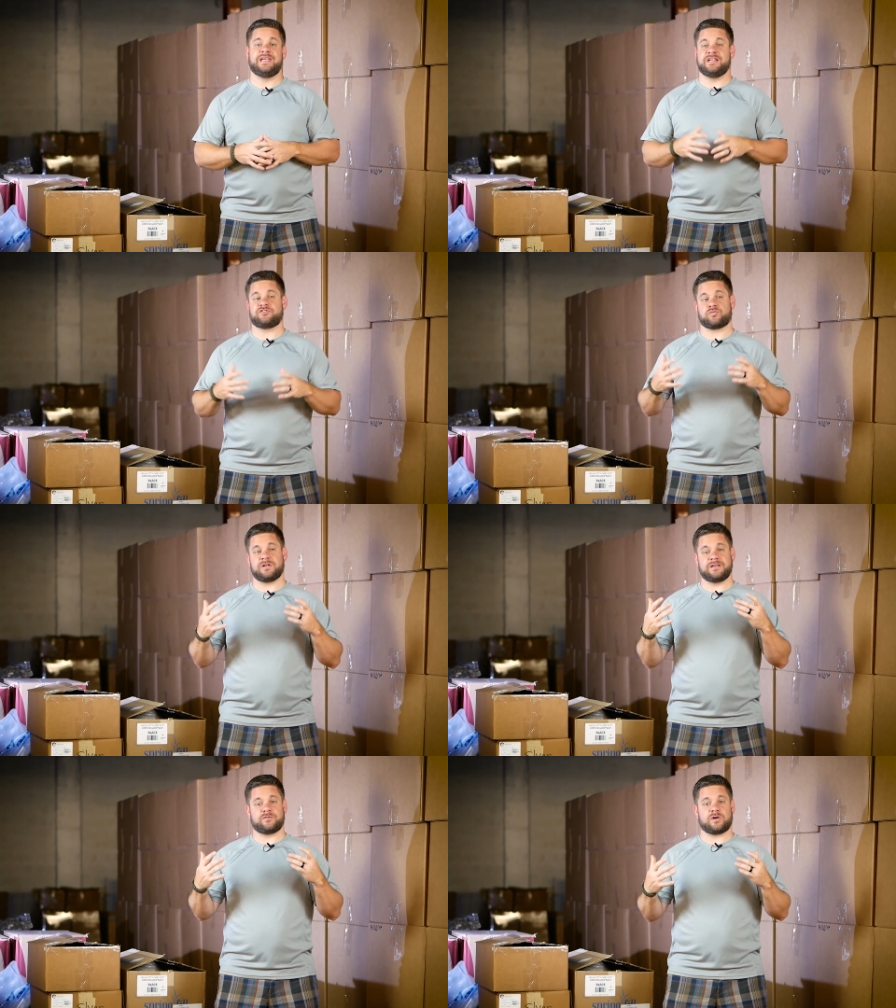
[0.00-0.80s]
It's
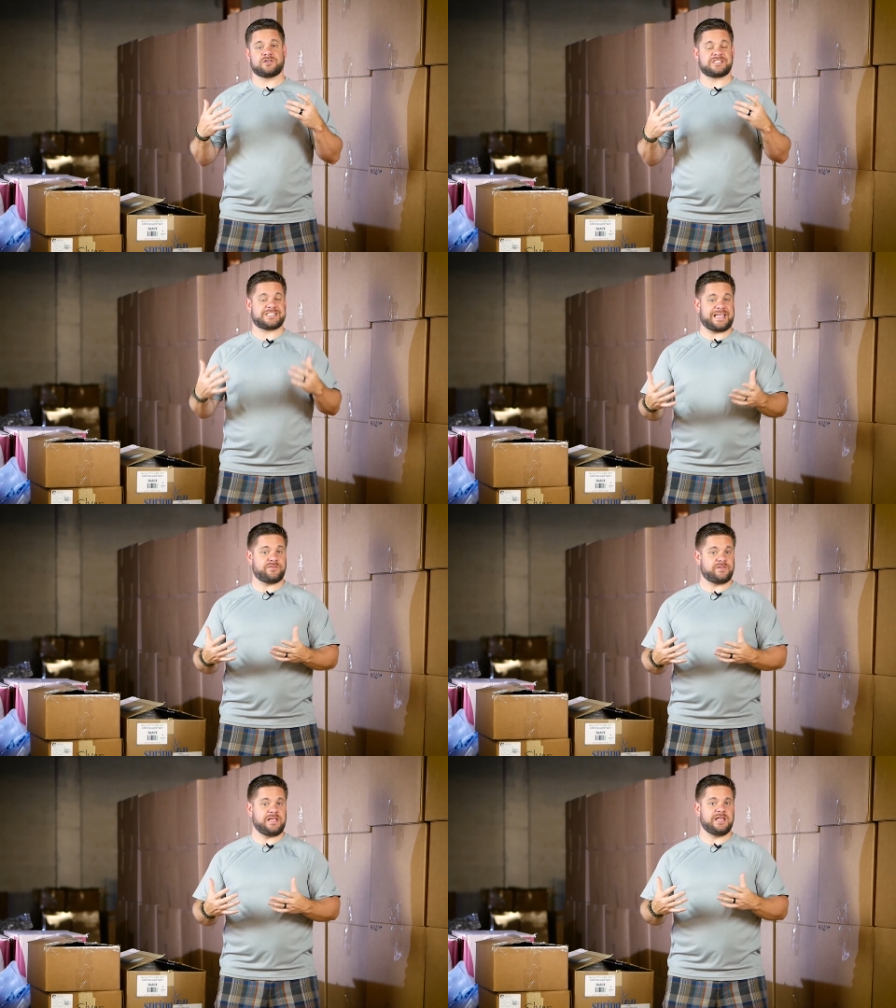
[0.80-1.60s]
really for our
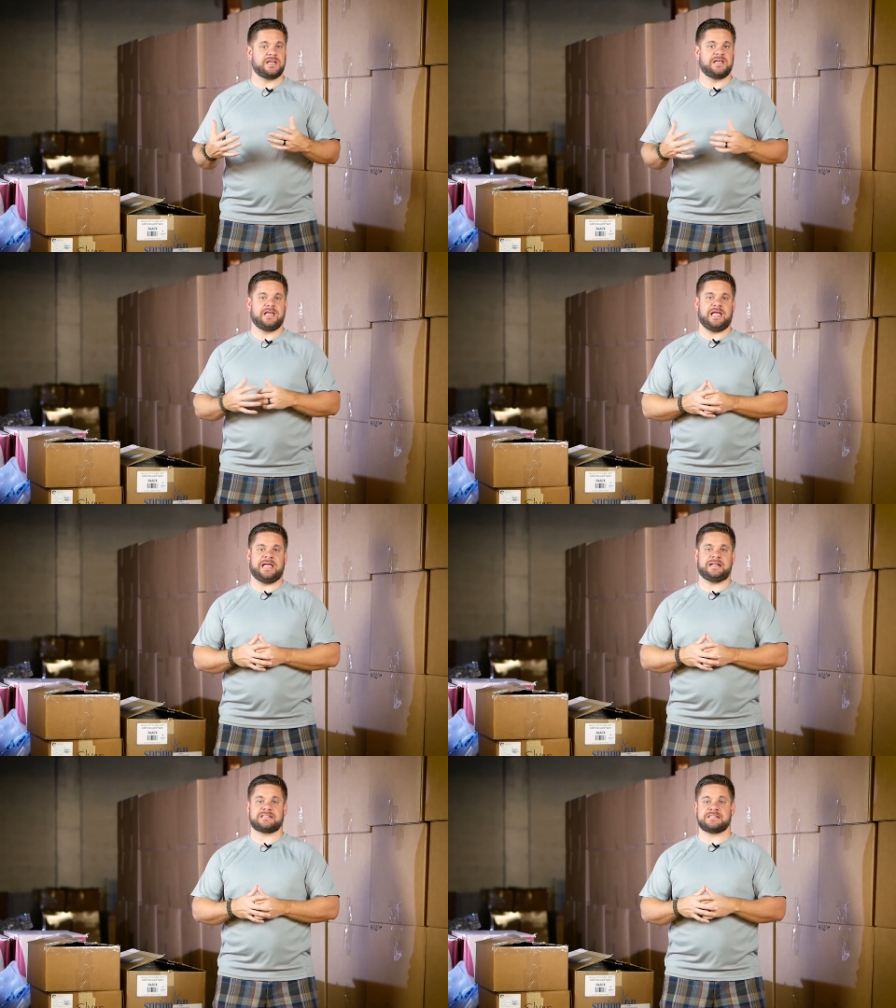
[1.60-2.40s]
safety and it's